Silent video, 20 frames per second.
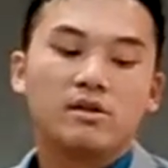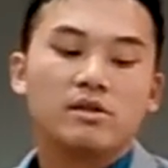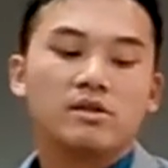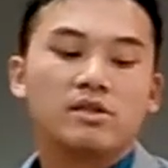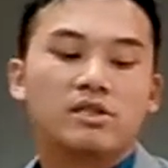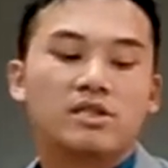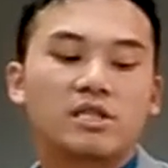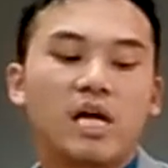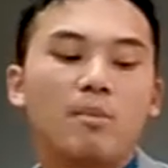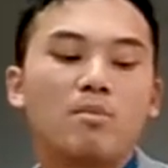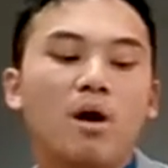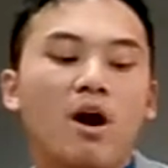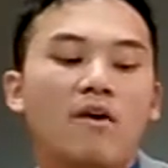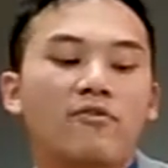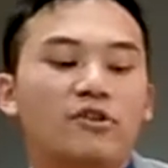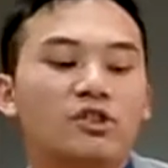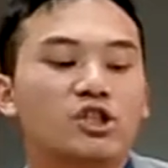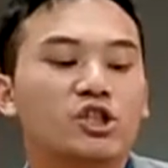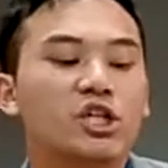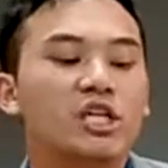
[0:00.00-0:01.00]
some
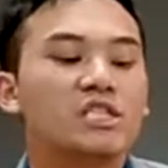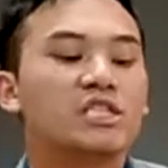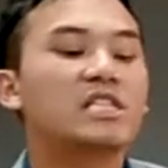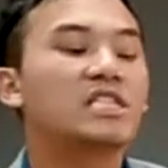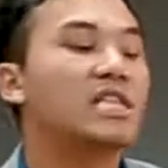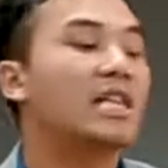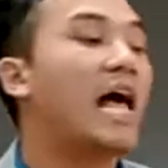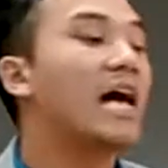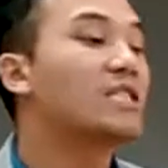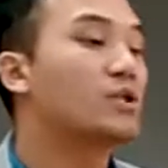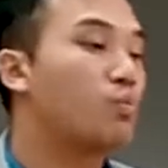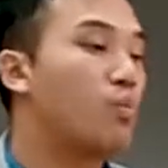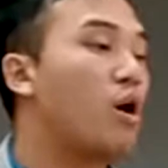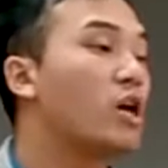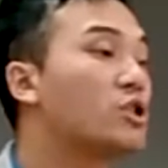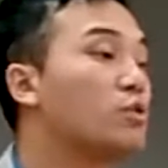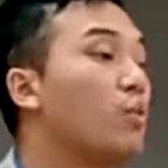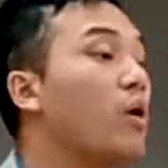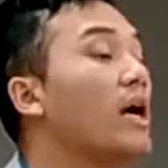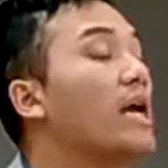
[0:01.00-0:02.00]
of Jesus' last
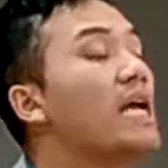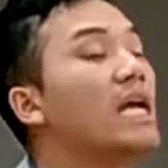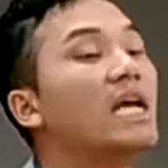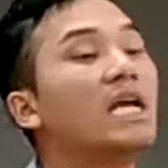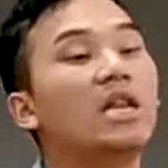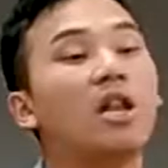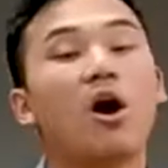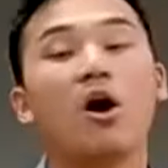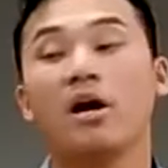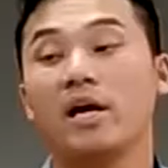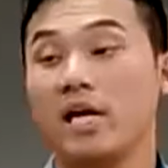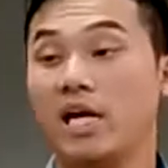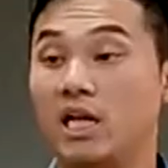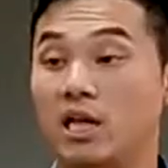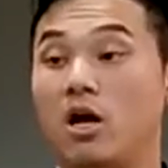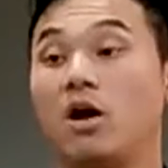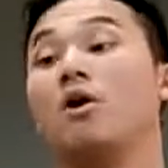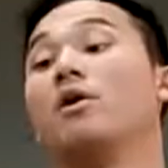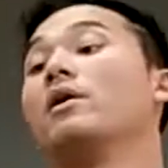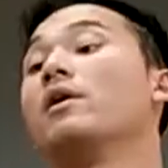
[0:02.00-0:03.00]
words were, Eloi,
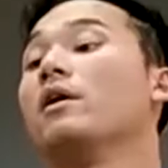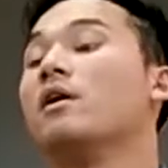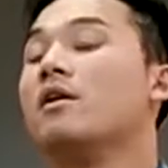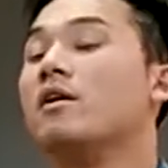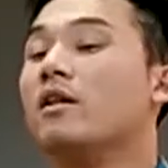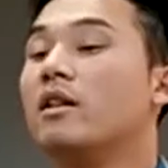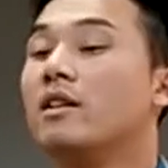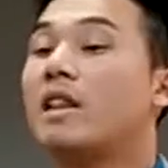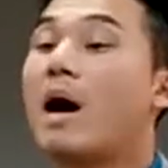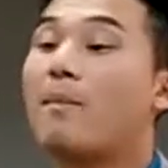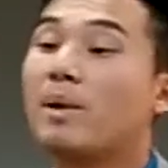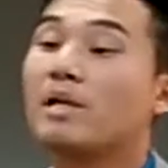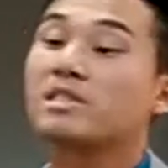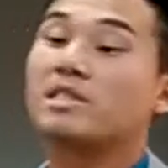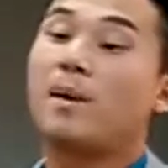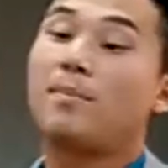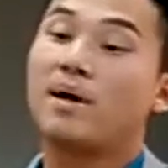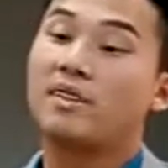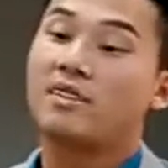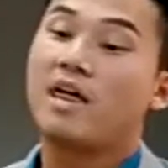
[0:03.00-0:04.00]
Eloi, lama
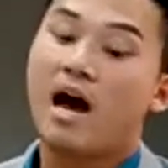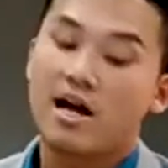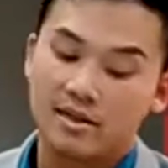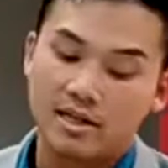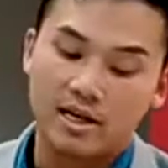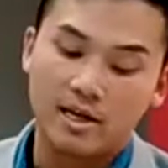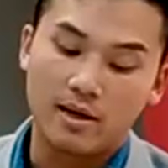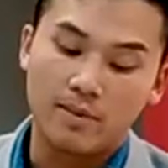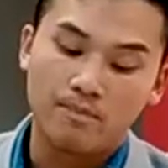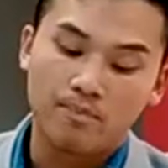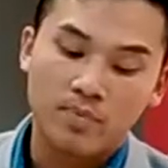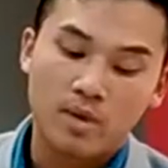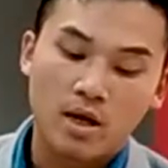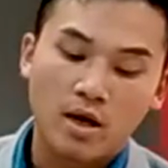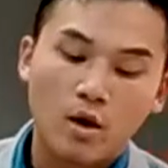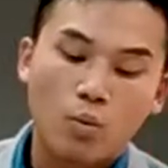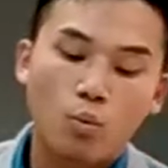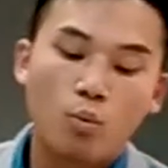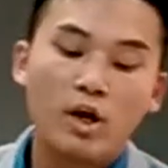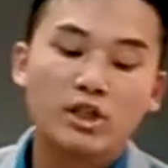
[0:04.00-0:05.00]
sabachthani,
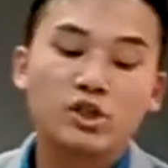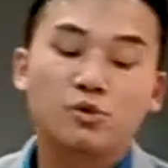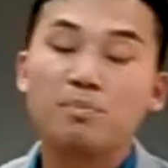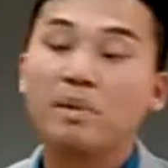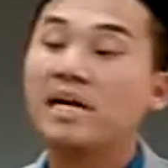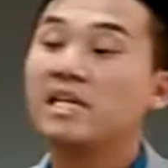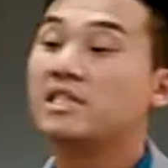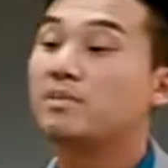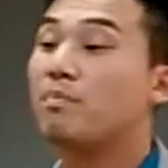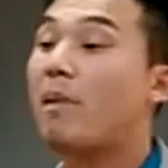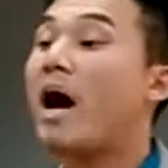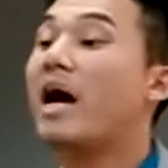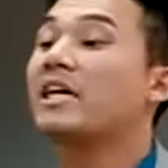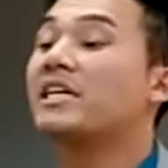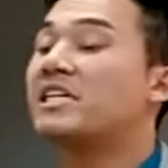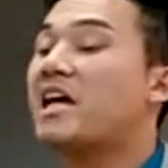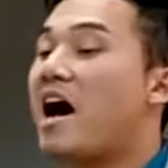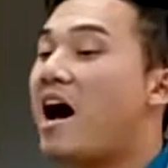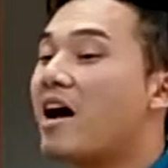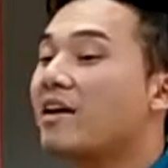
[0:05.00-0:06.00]
which means, my
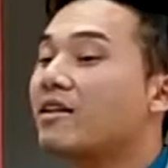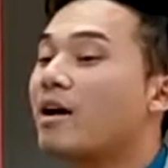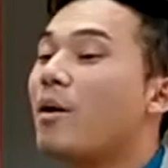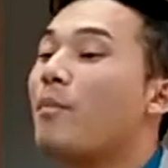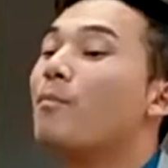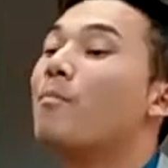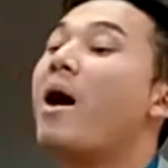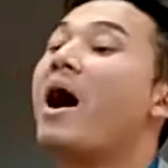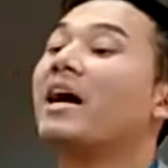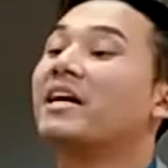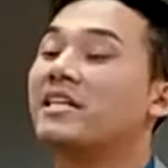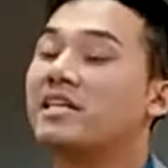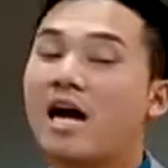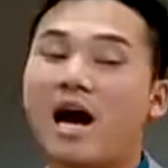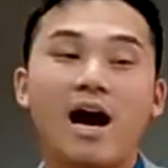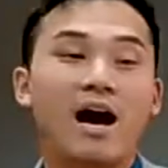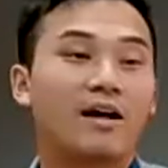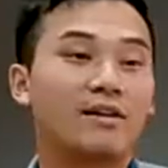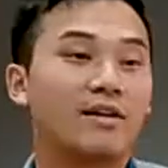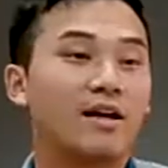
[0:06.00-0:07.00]

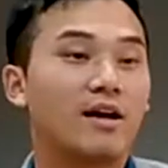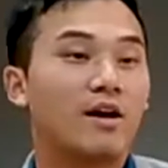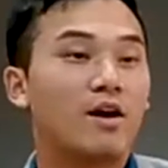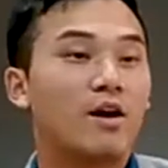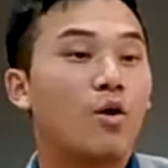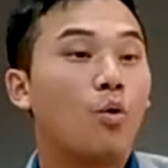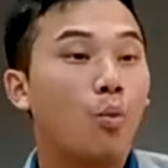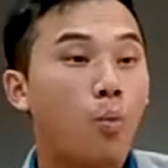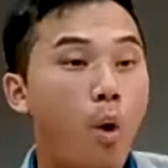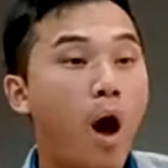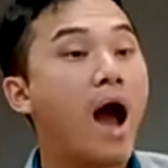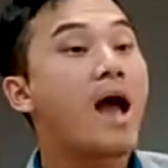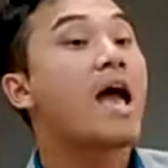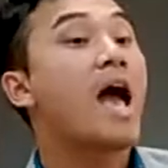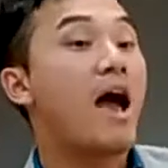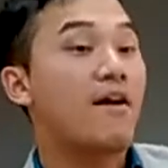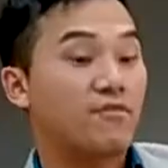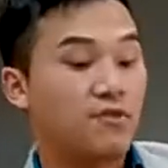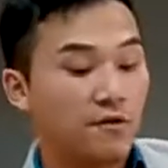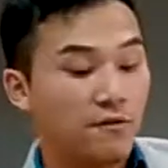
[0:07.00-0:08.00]
God, why
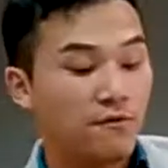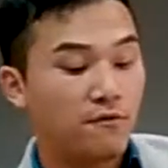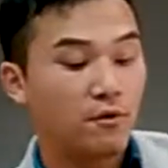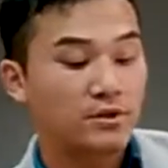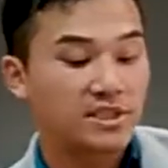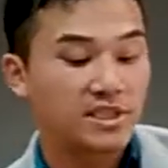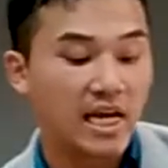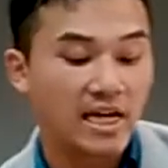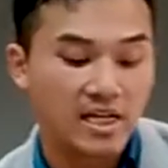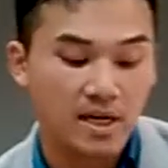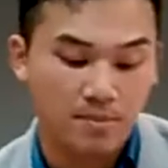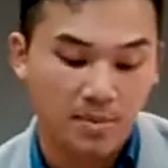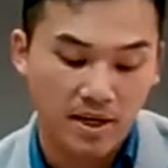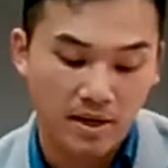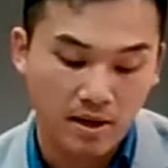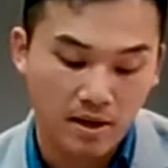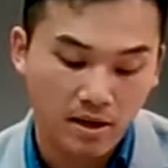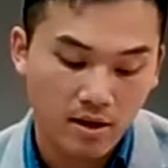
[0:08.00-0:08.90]
have you forsaken me?